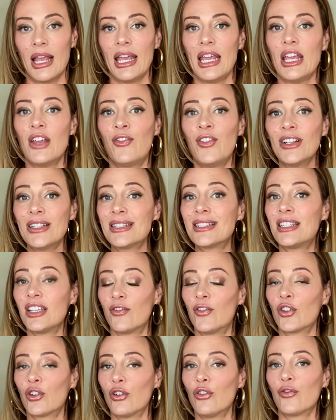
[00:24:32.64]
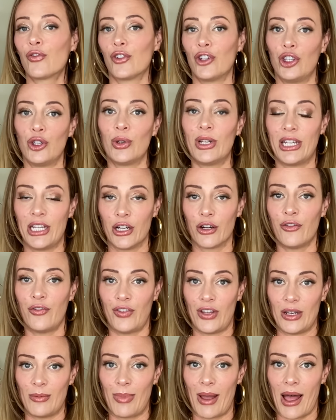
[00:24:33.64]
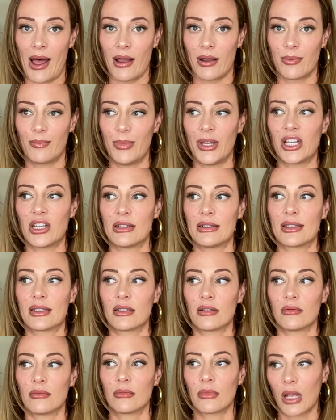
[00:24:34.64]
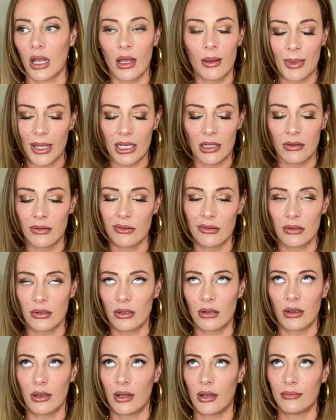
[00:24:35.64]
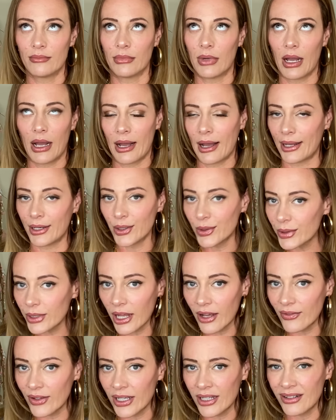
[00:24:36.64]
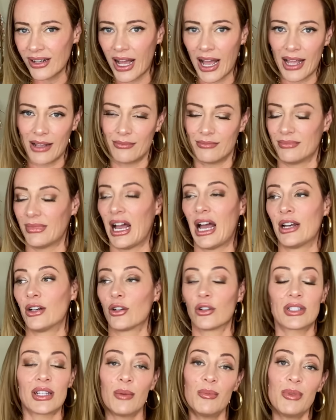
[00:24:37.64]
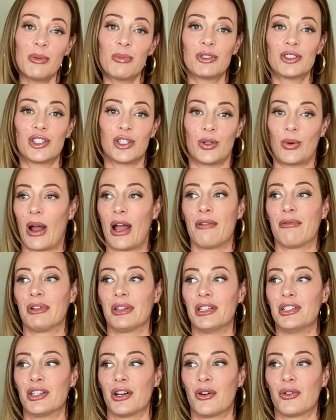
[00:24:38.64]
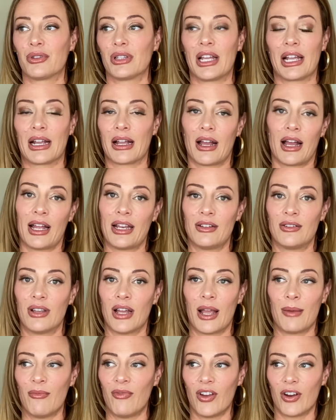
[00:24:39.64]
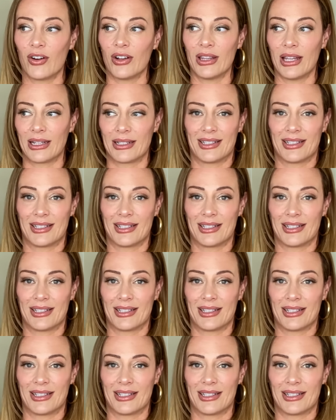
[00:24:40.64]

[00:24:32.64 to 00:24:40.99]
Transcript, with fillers: If it's difficult for you to hear feedback, because I mean, I don't love it. I, I don't know. Some people do. I really don't. Like I I'm very like